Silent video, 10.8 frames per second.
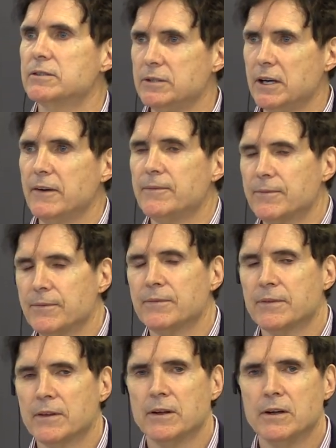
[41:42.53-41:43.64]

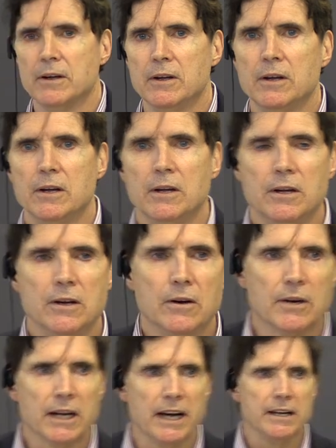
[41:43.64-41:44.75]
Yeah.
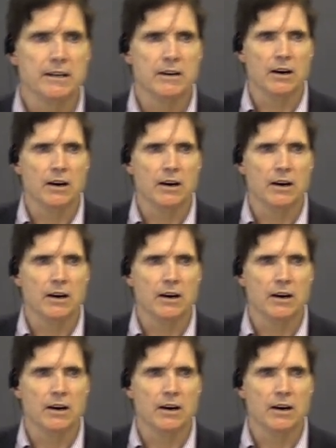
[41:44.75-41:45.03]
Okay.